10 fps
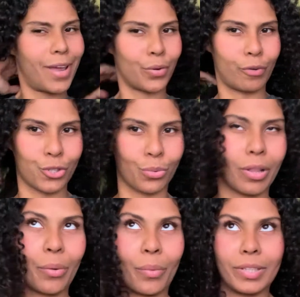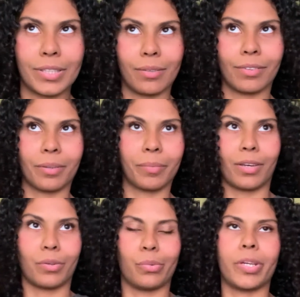a ritual, I don't want to sound like I'm
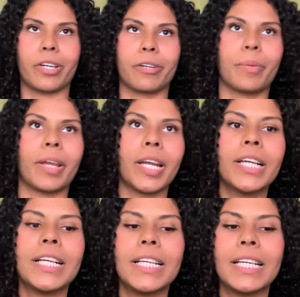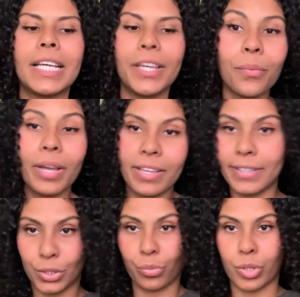getting weird, but in a way it
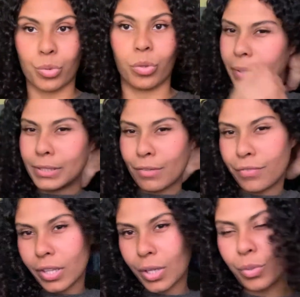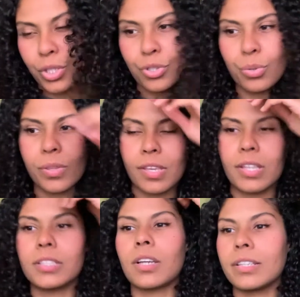is a ritual, because I feel like when you do
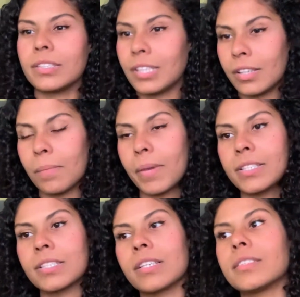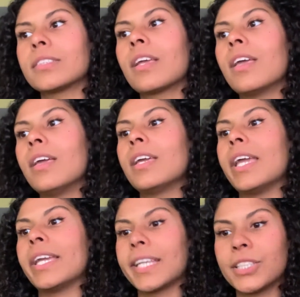things on a daily basis,
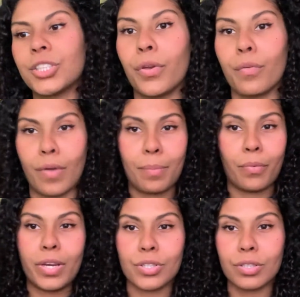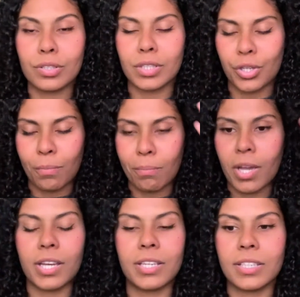it gets your vibrations and your
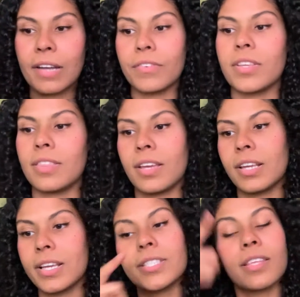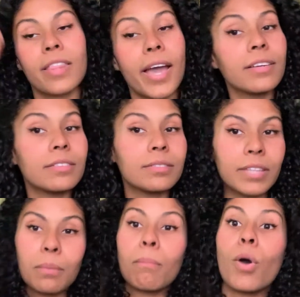mind and everything into
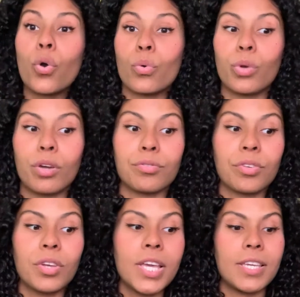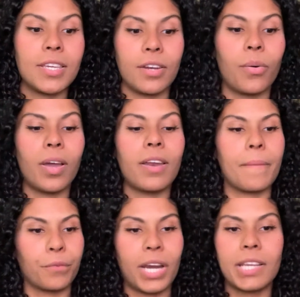that mode of, you know what,
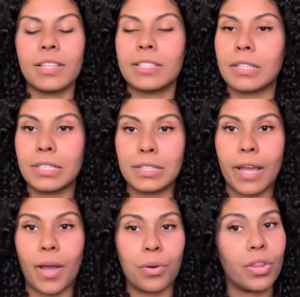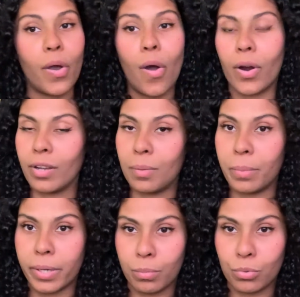I'm writing these things down, they are going to
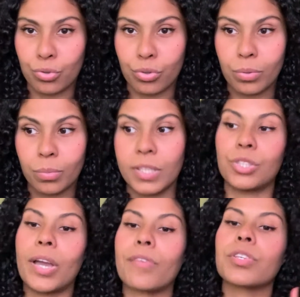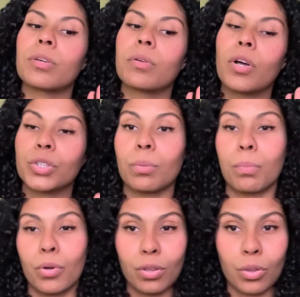become true, because you have to also
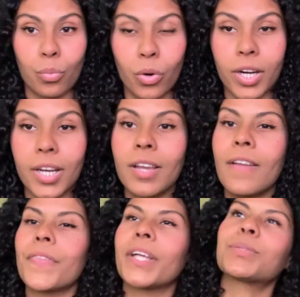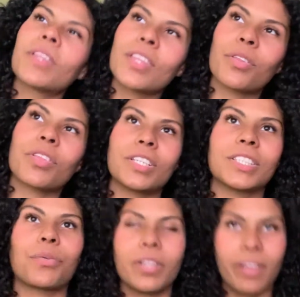put in the work. That's one of the other
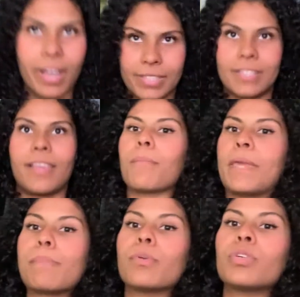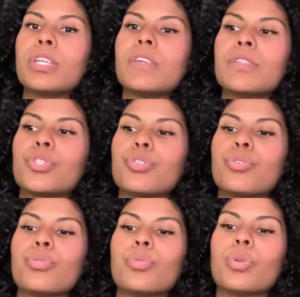things I realized, like, people need to